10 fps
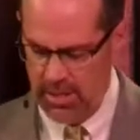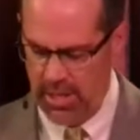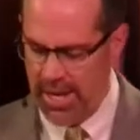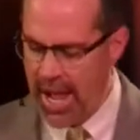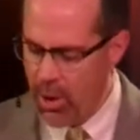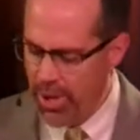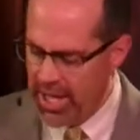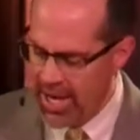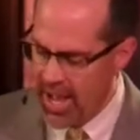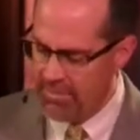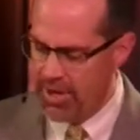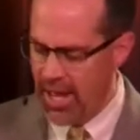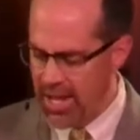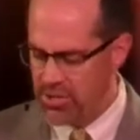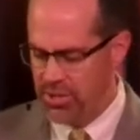And now we can have
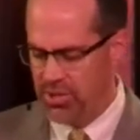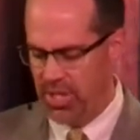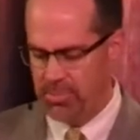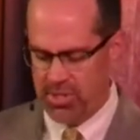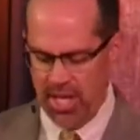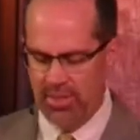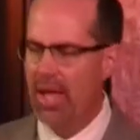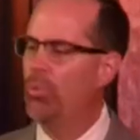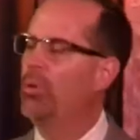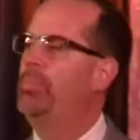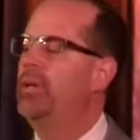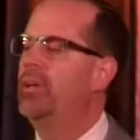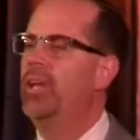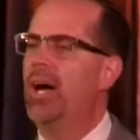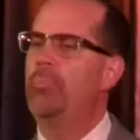relationships then that will
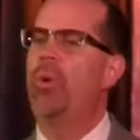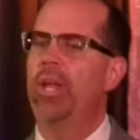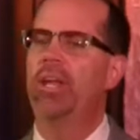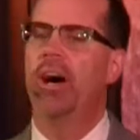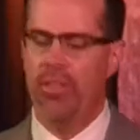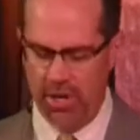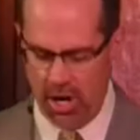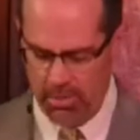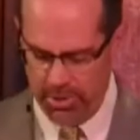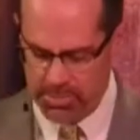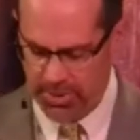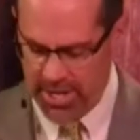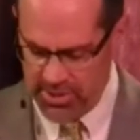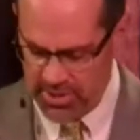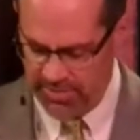build up one another in our most
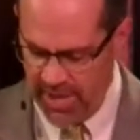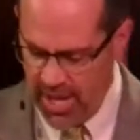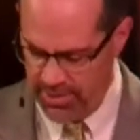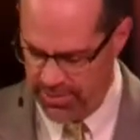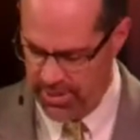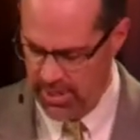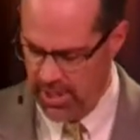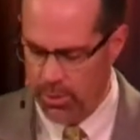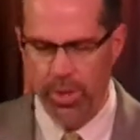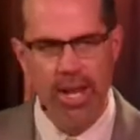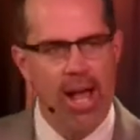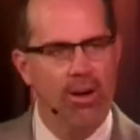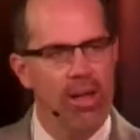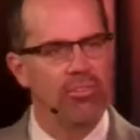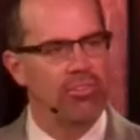precious faith. We
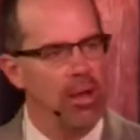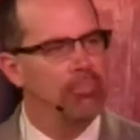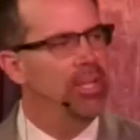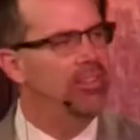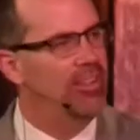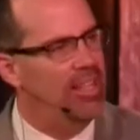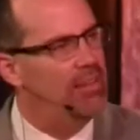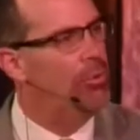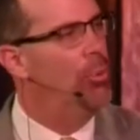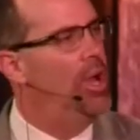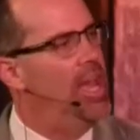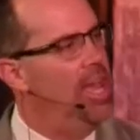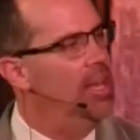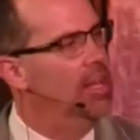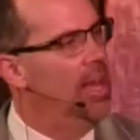now have something to give
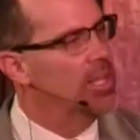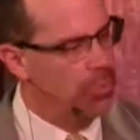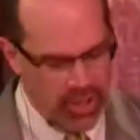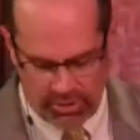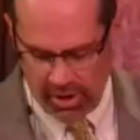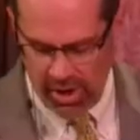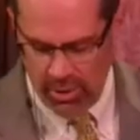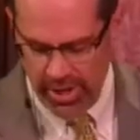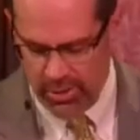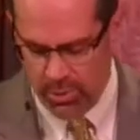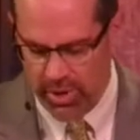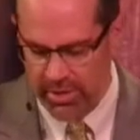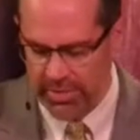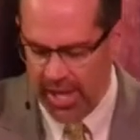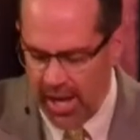away as we grow in the Word
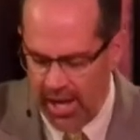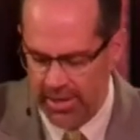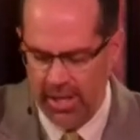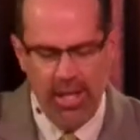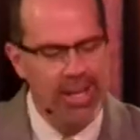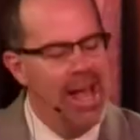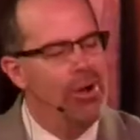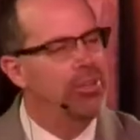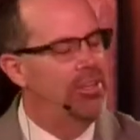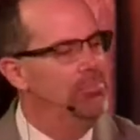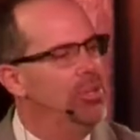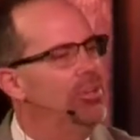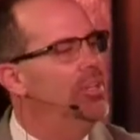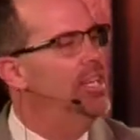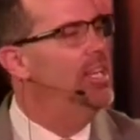of God. Now
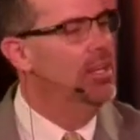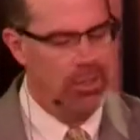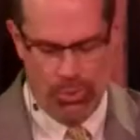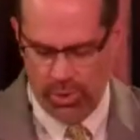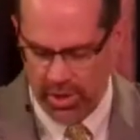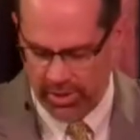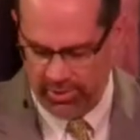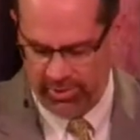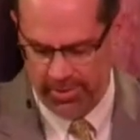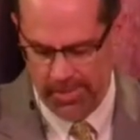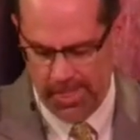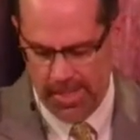community works.